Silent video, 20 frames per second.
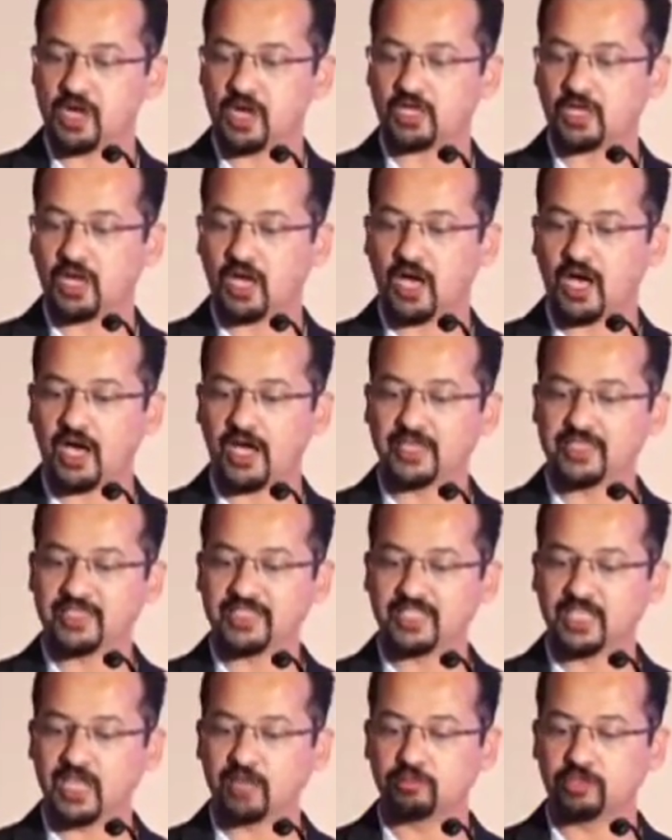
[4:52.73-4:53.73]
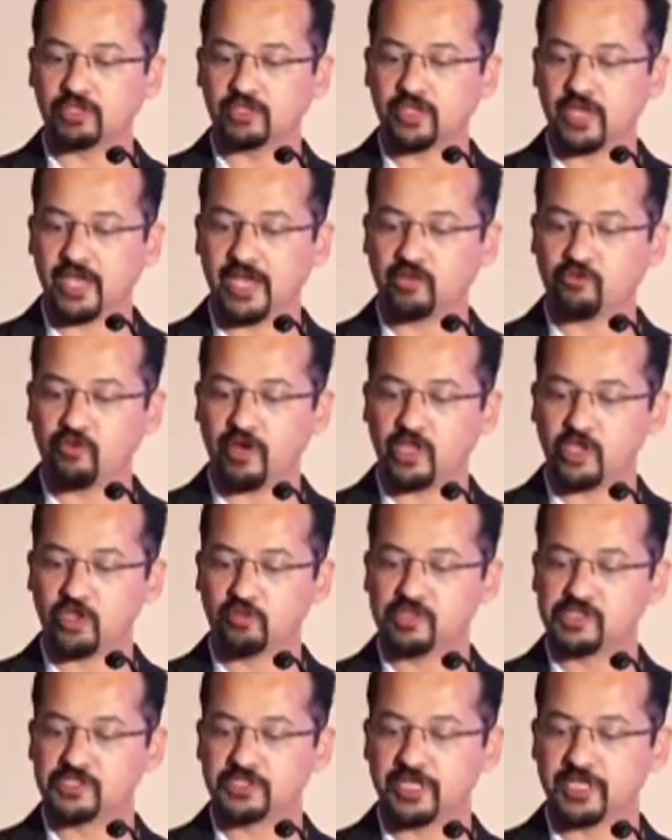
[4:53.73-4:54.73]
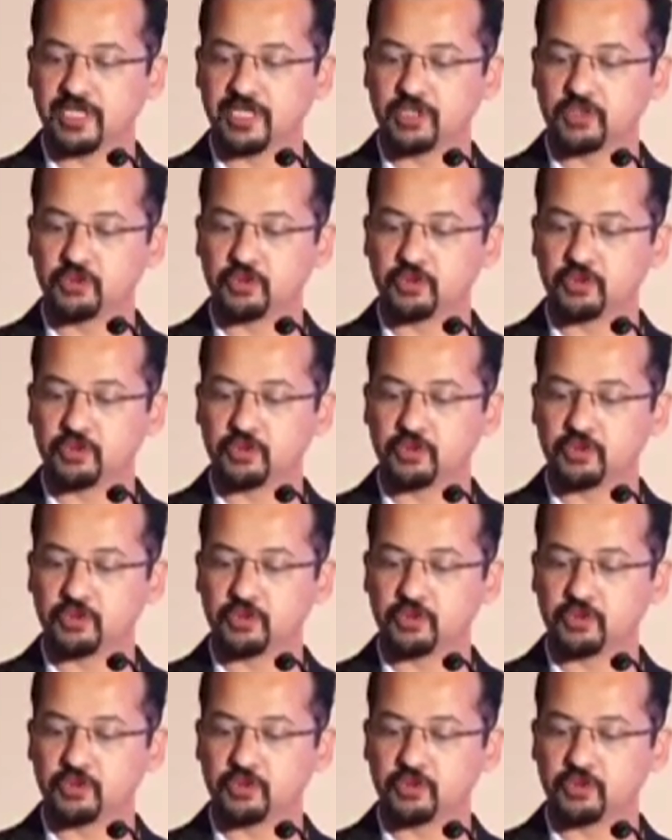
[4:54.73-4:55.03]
are highly reliable and valuable screening